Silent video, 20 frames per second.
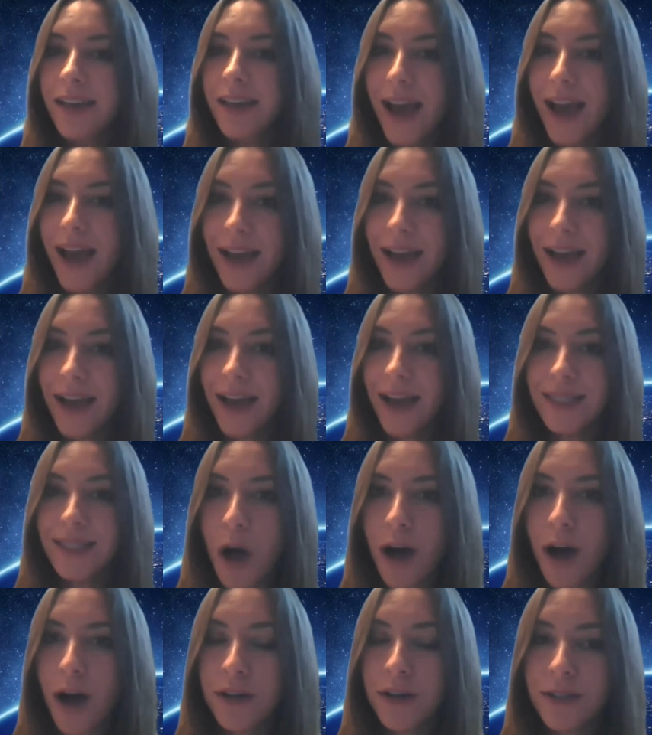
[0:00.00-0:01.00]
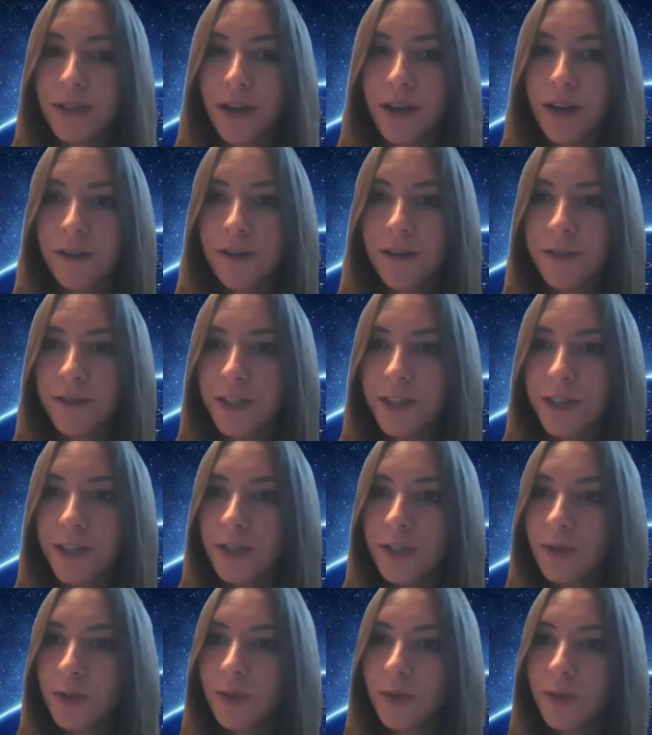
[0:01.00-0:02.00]
had some honest
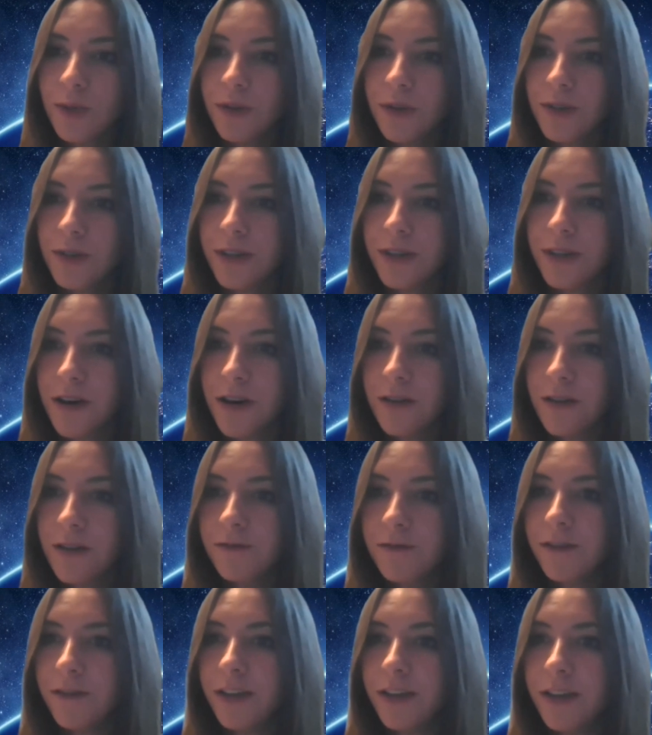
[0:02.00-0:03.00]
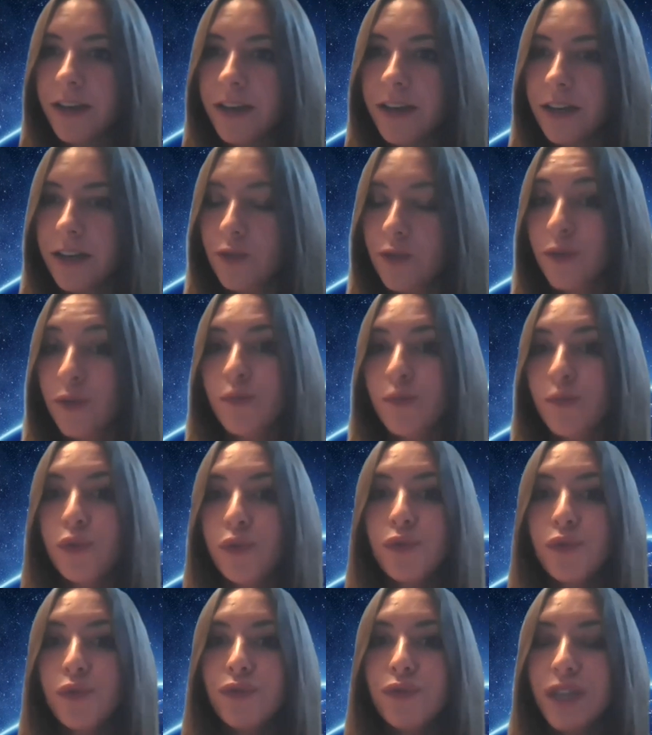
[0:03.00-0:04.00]
conversations with yourself and
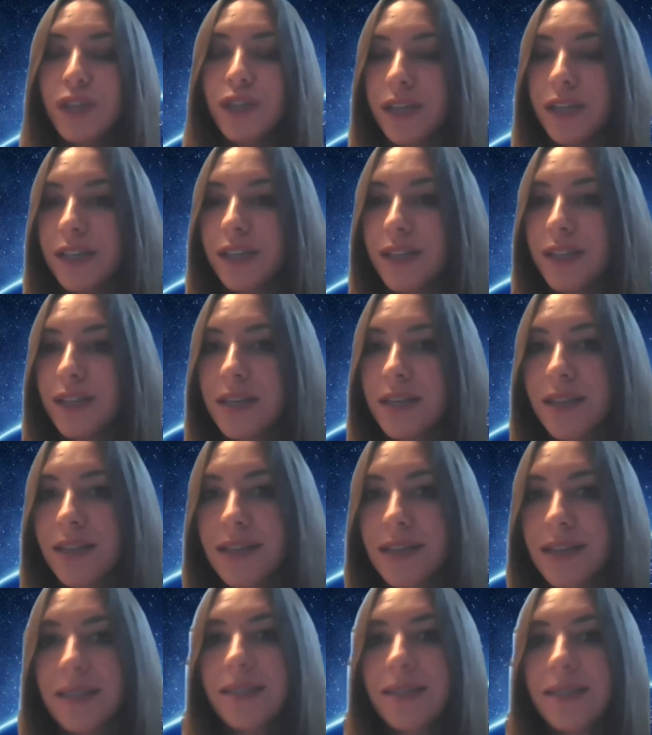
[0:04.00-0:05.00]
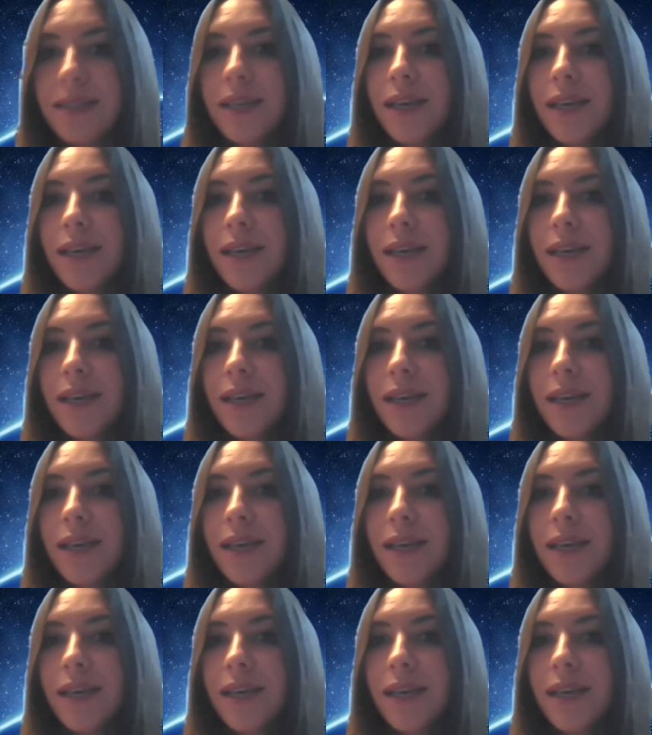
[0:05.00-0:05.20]
removed anything that's